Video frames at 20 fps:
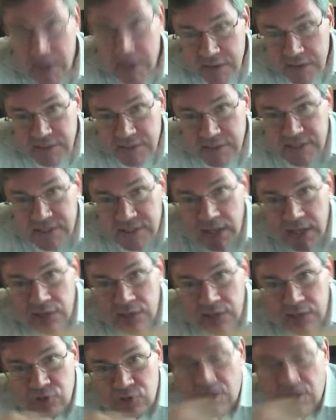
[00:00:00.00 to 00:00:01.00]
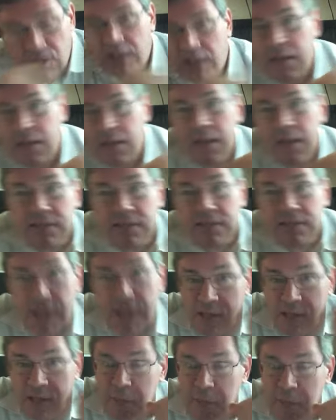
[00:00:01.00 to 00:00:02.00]
The second track is
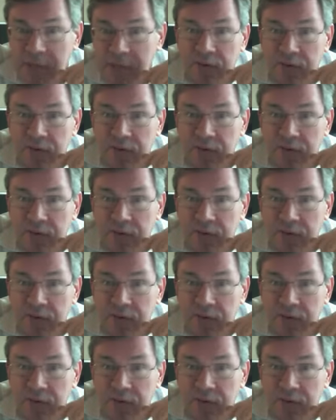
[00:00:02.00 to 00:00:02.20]
independent